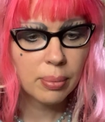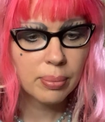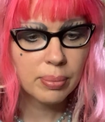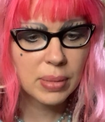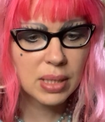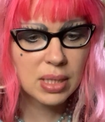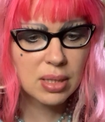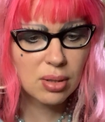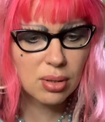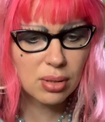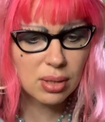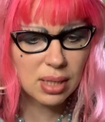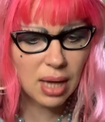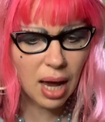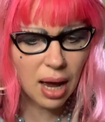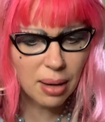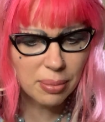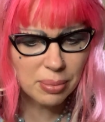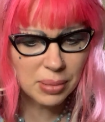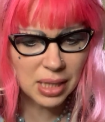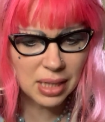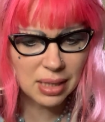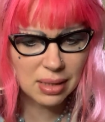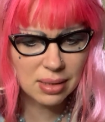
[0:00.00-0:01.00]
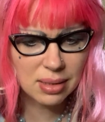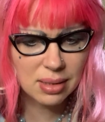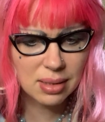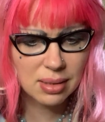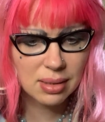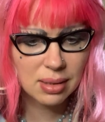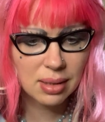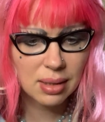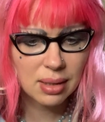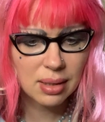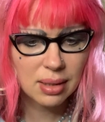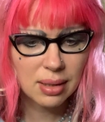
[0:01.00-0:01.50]
"Mr. Tumnus!
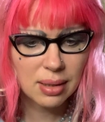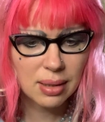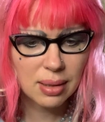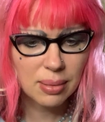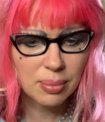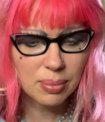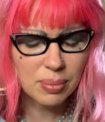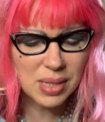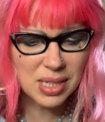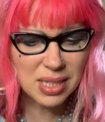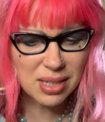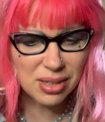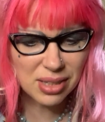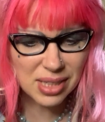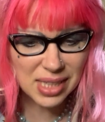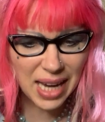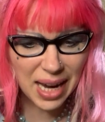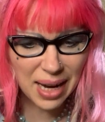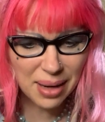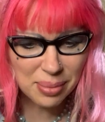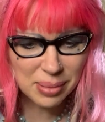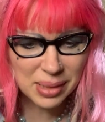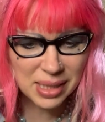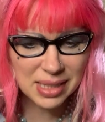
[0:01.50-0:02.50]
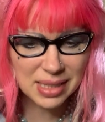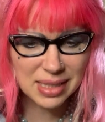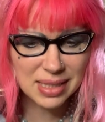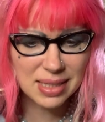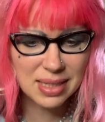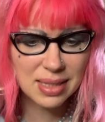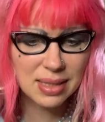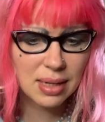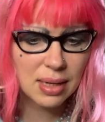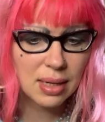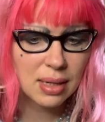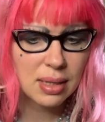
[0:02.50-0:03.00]
Mr.
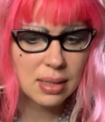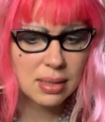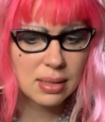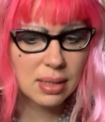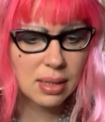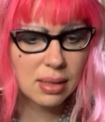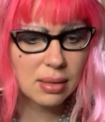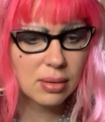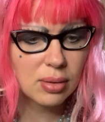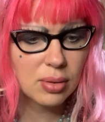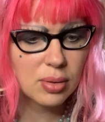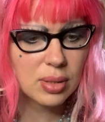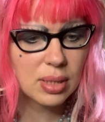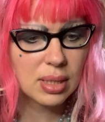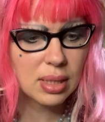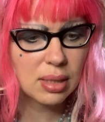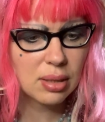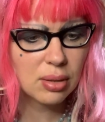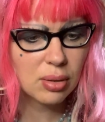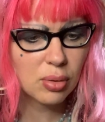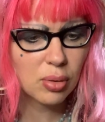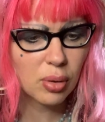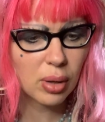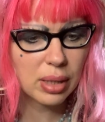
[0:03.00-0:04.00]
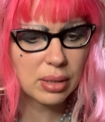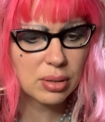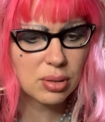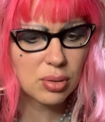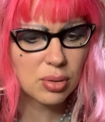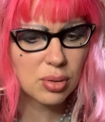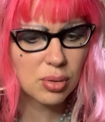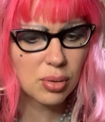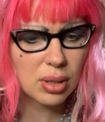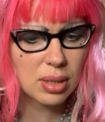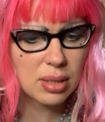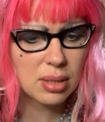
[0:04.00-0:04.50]
Tumnus!" said Lucy in great
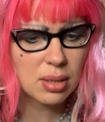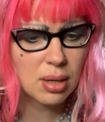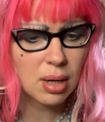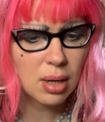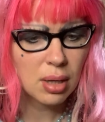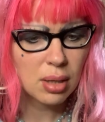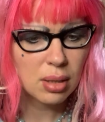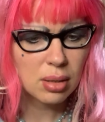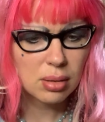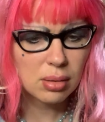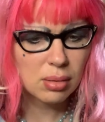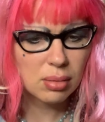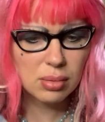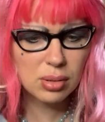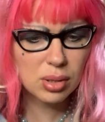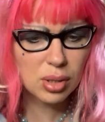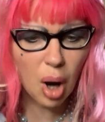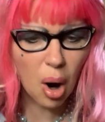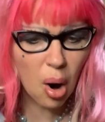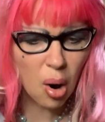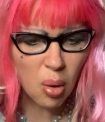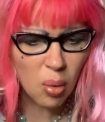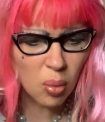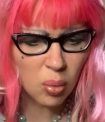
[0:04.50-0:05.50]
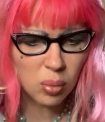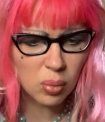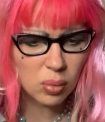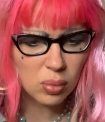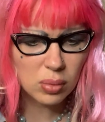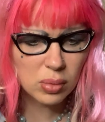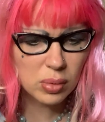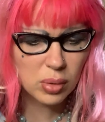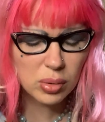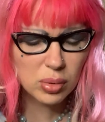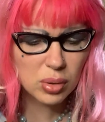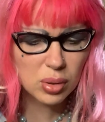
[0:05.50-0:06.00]
distress. Don't!
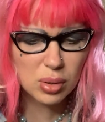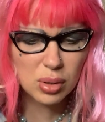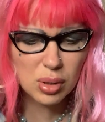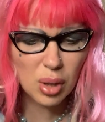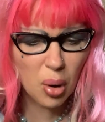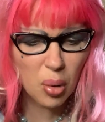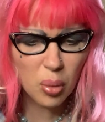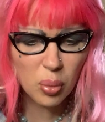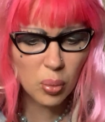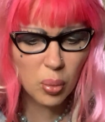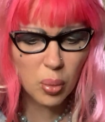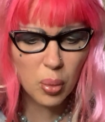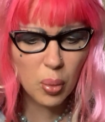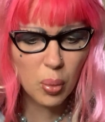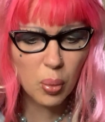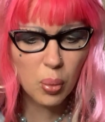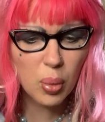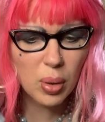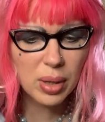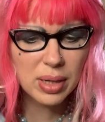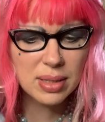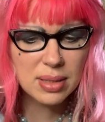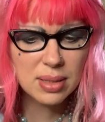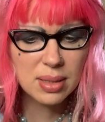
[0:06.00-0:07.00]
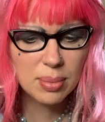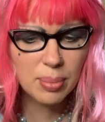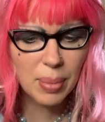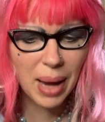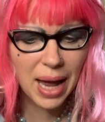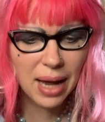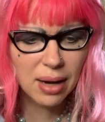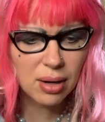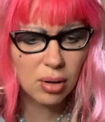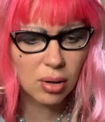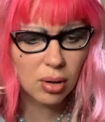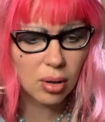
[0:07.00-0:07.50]
What is the
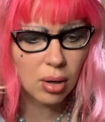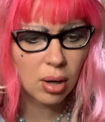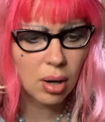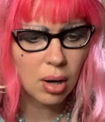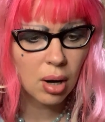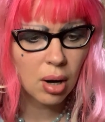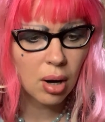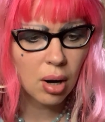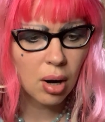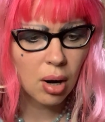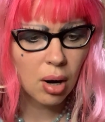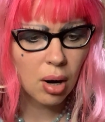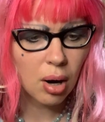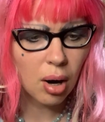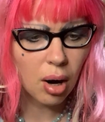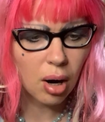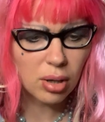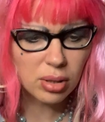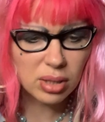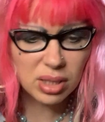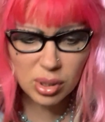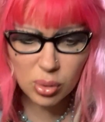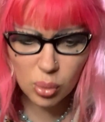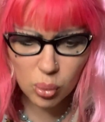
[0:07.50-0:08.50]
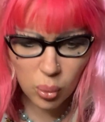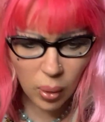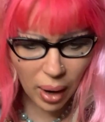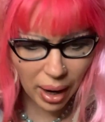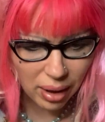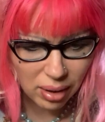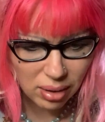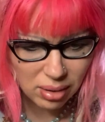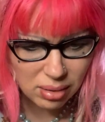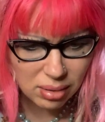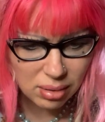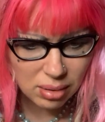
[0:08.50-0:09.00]
matter? Aren't you
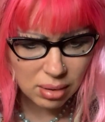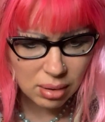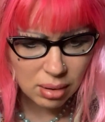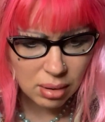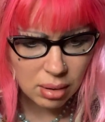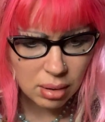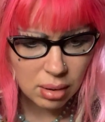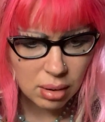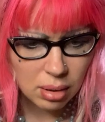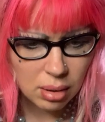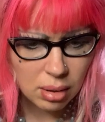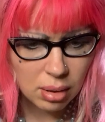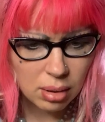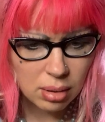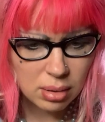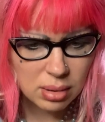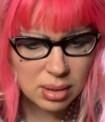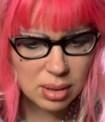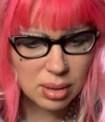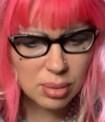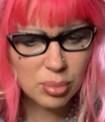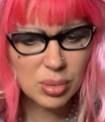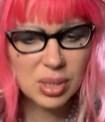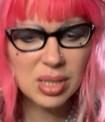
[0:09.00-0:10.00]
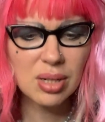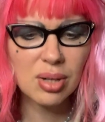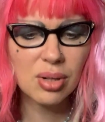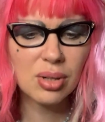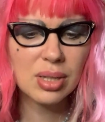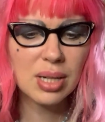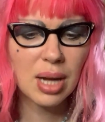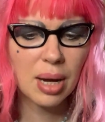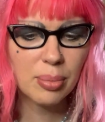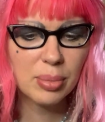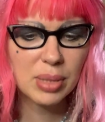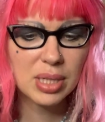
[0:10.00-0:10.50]
well? Dear Mr.
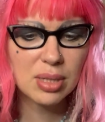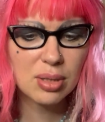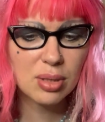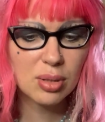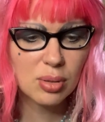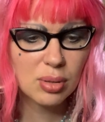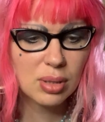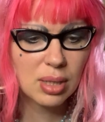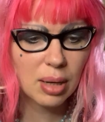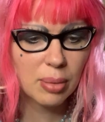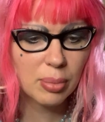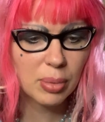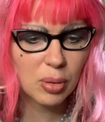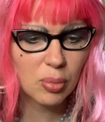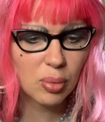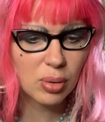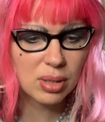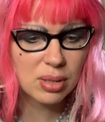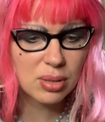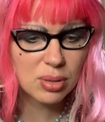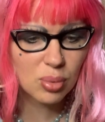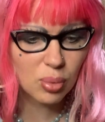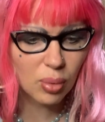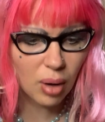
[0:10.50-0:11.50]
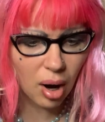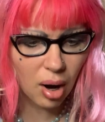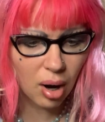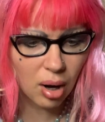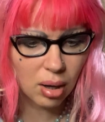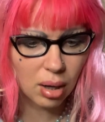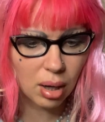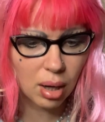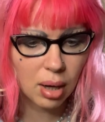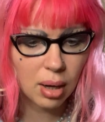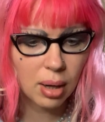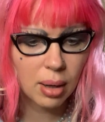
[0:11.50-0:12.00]
Tumnus, do tell me what is
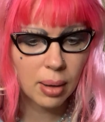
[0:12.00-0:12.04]
wrong."